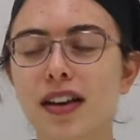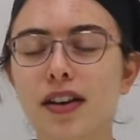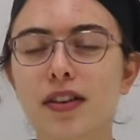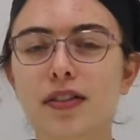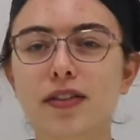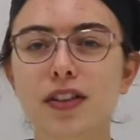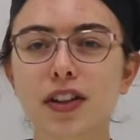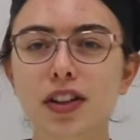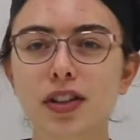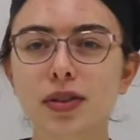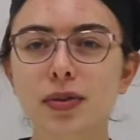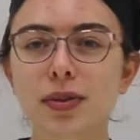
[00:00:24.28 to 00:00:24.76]

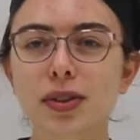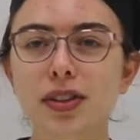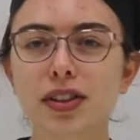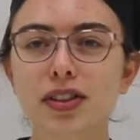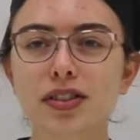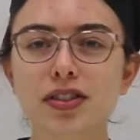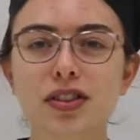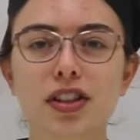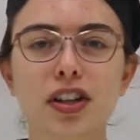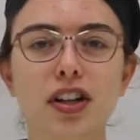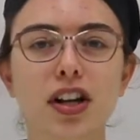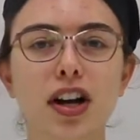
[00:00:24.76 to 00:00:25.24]
First, we're going
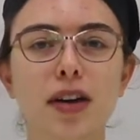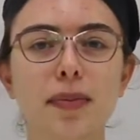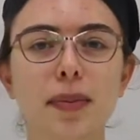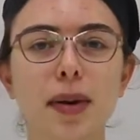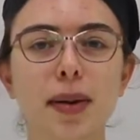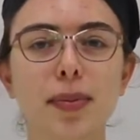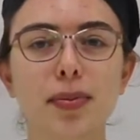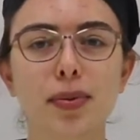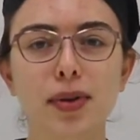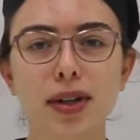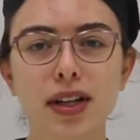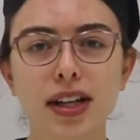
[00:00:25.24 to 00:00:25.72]
to start off
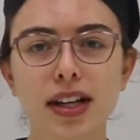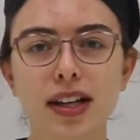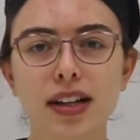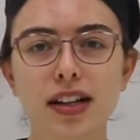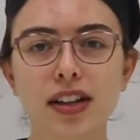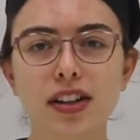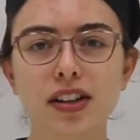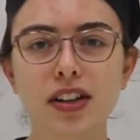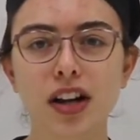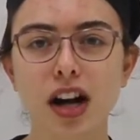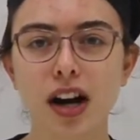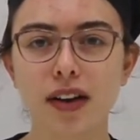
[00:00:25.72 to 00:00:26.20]
by
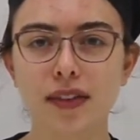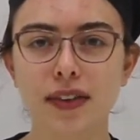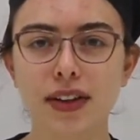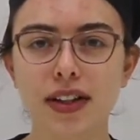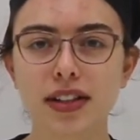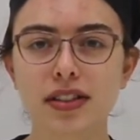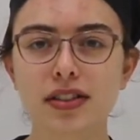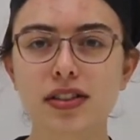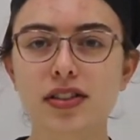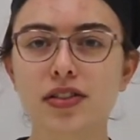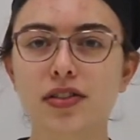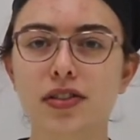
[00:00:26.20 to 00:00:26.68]
preheating your
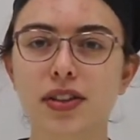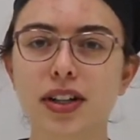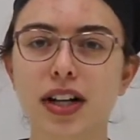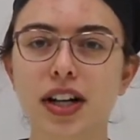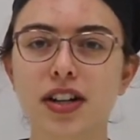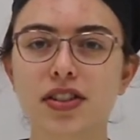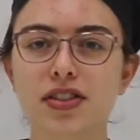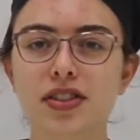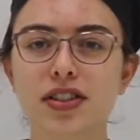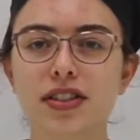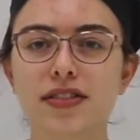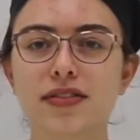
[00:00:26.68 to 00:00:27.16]
oven to
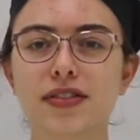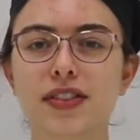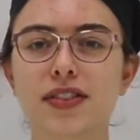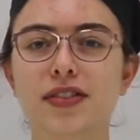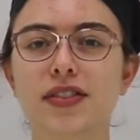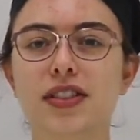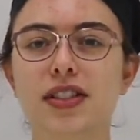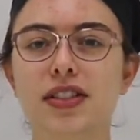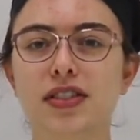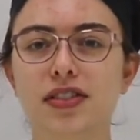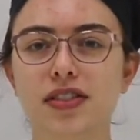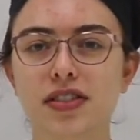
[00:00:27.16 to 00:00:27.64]

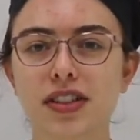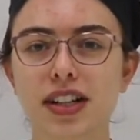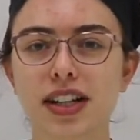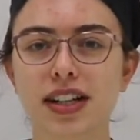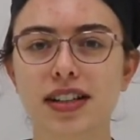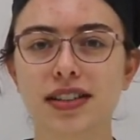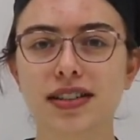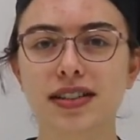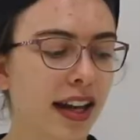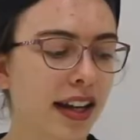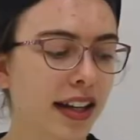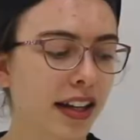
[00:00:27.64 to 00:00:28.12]
350
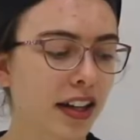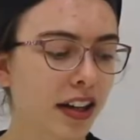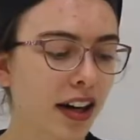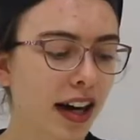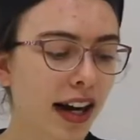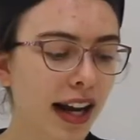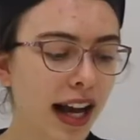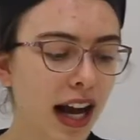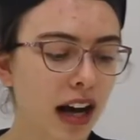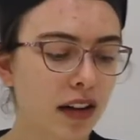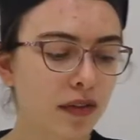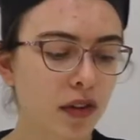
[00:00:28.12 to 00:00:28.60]
degrees. Here
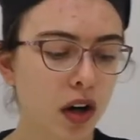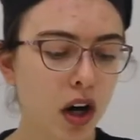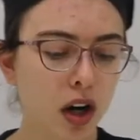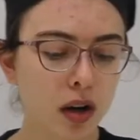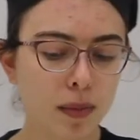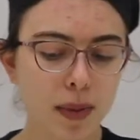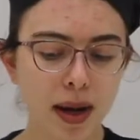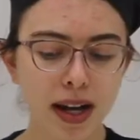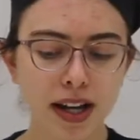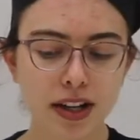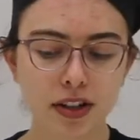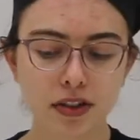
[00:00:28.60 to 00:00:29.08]
I have
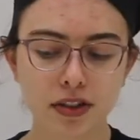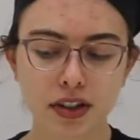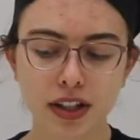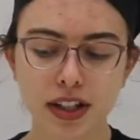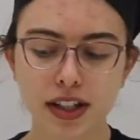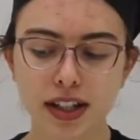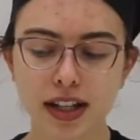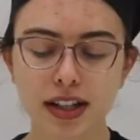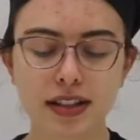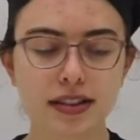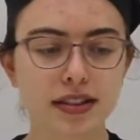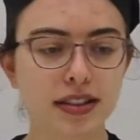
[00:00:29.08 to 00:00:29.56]
all my
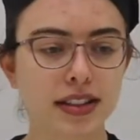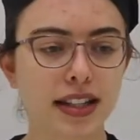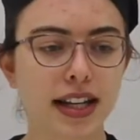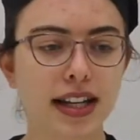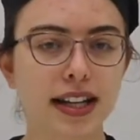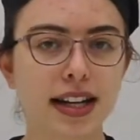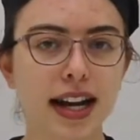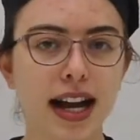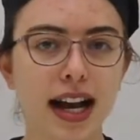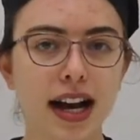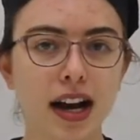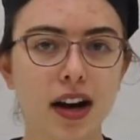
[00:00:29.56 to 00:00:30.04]
ingredients
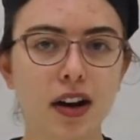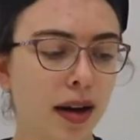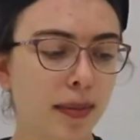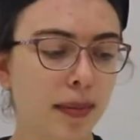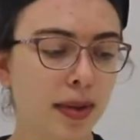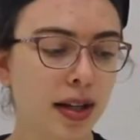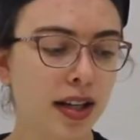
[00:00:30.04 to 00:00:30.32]
laid out.